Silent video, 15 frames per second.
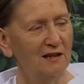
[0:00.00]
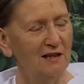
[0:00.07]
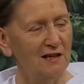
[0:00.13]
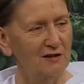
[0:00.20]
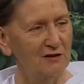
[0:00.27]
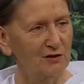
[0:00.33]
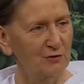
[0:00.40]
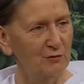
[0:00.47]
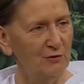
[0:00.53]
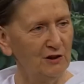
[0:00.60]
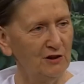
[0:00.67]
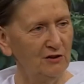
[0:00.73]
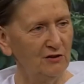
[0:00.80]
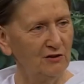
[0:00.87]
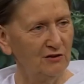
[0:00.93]
As
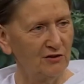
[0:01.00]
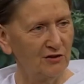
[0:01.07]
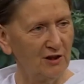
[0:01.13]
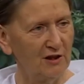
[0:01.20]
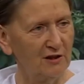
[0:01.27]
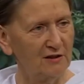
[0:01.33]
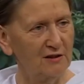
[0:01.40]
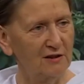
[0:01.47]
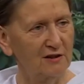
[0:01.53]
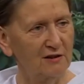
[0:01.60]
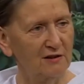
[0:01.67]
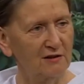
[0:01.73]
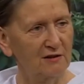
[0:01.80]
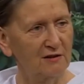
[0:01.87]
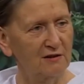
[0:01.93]
we said,
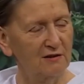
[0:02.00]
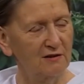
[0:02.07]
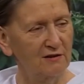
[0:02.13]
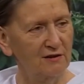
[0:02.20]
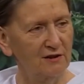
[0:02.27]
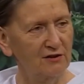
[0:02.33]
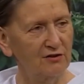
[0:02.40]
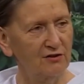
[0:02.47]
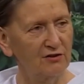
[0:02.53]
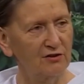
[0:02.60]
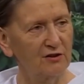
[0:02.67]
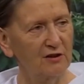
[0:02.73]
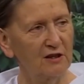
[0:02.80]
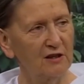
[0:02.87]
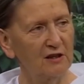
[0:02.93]

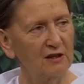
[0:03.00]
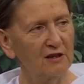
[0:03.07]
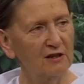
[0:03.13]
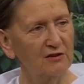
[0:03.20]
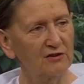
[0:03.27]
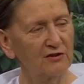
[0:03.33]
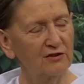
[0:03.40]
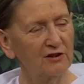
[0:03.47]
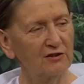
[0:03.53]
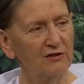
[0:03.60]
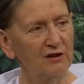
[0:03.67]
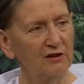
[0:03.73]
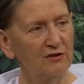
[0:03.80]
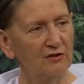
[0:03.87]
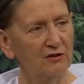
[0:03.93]
this
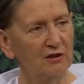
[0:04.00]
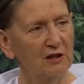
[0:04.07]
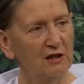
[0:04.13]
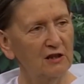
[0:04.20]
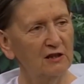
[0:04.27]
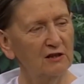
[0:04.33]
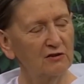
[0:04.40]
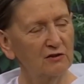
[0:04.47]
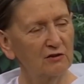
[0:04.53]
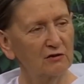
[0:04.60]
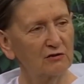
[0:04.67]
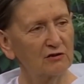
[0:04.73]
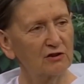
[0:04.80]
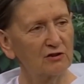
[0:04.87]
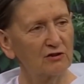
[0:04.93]
series is
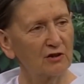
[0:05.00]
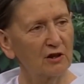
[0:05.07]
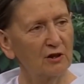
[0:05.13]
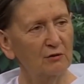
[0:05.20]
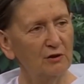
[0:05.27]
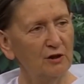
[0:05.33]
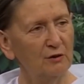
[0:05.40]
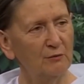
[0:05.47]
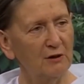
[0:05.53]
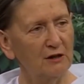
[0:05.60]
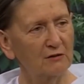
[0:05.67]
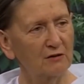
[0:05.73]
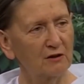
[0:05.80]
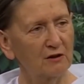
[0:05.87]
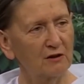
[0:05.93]
not just only
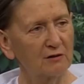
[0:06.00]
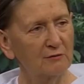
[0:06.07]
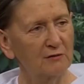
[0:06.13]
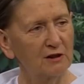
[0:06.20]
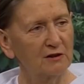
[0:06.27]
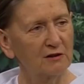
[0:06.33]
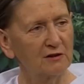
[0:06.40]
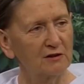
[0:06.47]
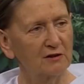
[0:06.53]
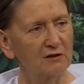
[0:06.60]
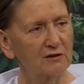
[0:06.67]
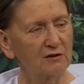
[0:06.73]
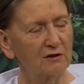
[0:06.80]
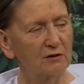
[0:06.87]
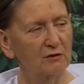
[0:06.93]
about karma.
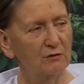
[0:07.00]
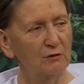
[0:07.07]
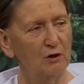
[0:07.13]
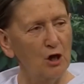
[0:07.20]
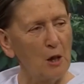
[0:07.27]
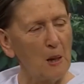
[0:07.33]
So